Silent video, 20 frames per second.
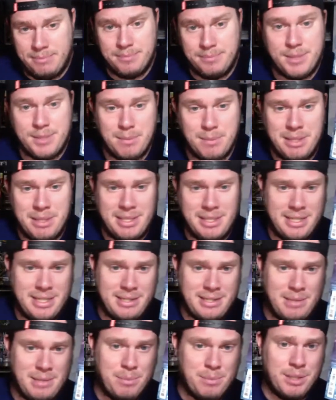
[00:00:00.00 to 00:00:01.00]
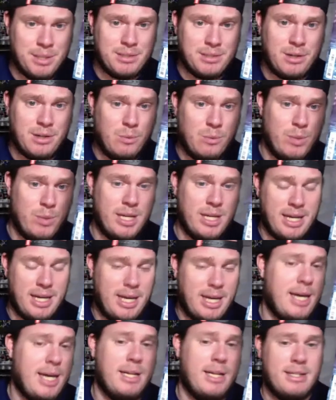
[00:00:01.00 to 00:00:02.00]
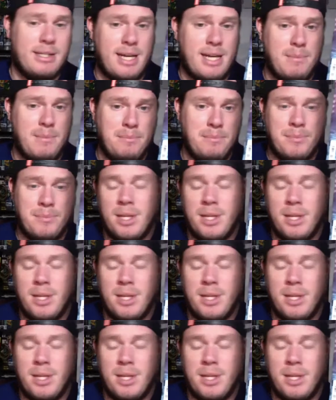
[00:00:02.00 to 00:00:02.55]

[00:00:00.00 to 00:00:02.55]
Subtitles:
some of the DC books a week ahead of time.